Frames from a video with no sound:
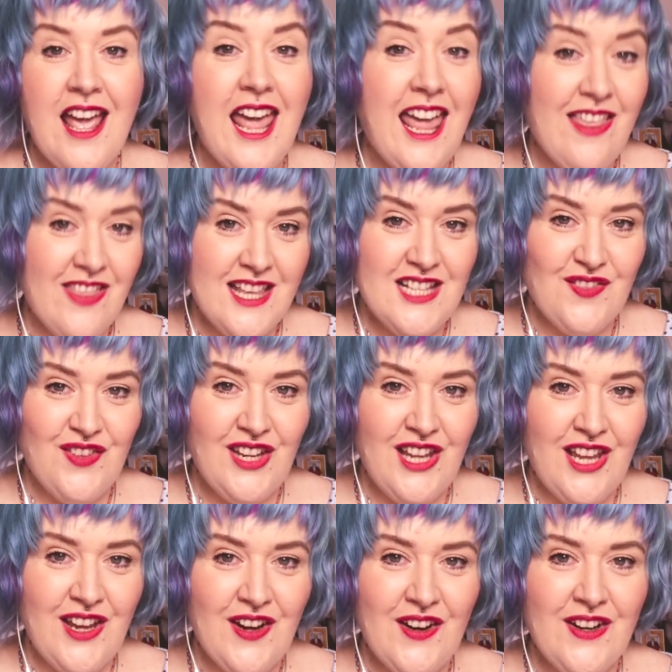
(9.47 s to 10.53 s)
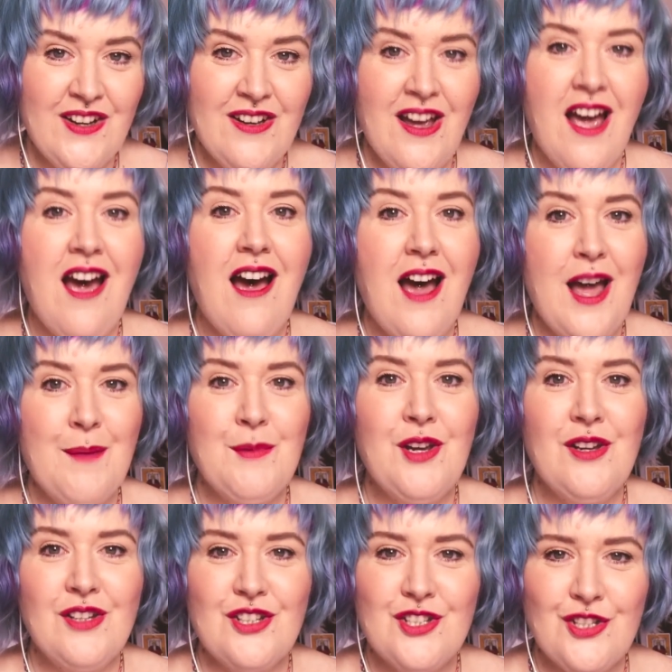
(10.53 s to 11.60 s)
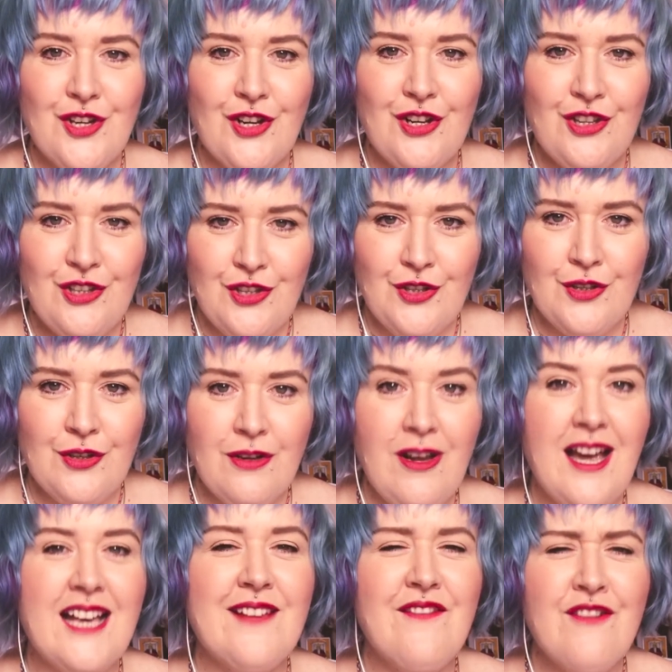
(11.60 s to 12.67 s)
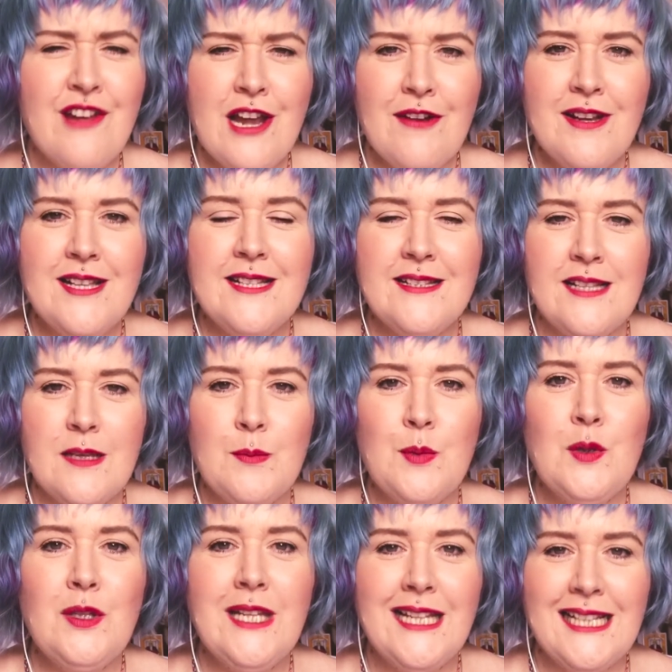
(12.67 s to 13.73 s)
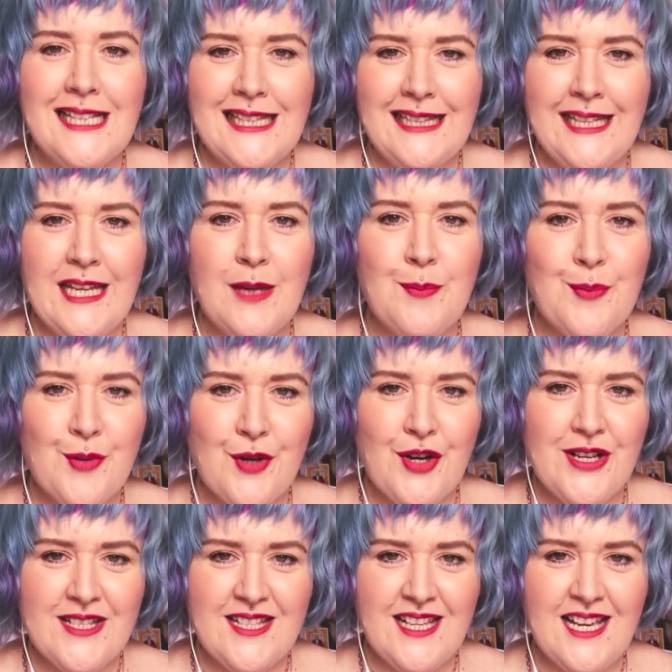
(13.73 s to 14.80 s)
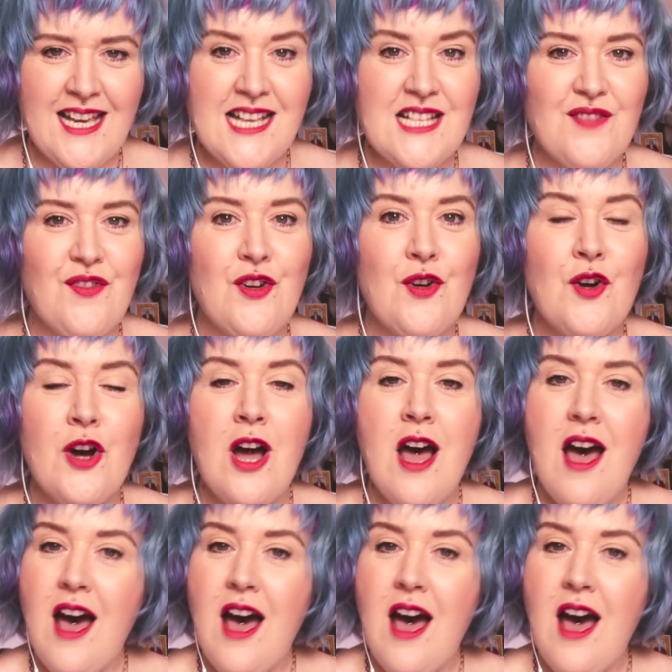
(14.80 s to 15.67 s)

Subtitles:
In this video, I'm going to show you a very simple and clear process for